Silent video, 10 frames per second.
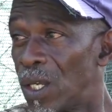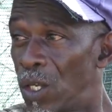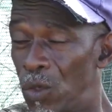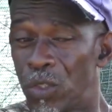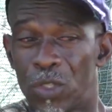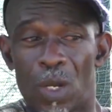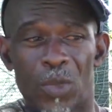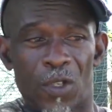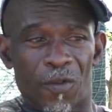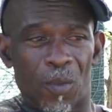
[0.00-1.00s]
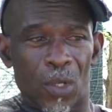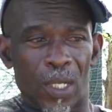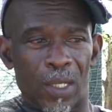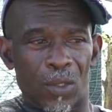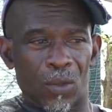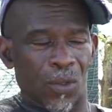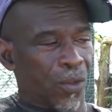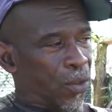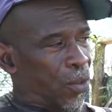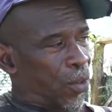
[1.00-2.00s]
huge sums of money into
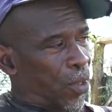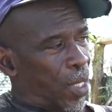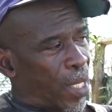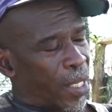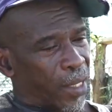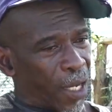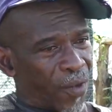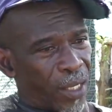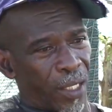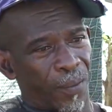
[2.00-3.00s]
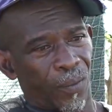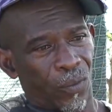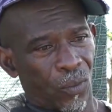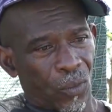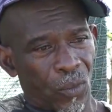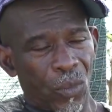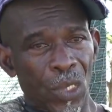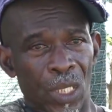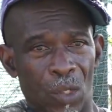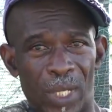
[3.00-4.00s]
excavating.
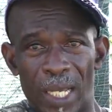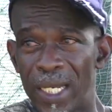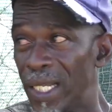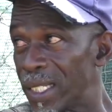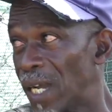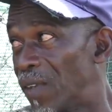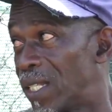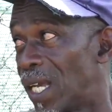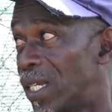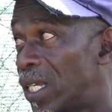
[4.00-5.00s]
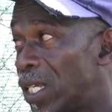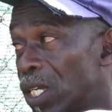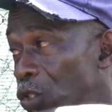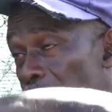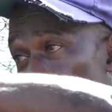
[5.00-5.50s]
So we get the excavator and they throw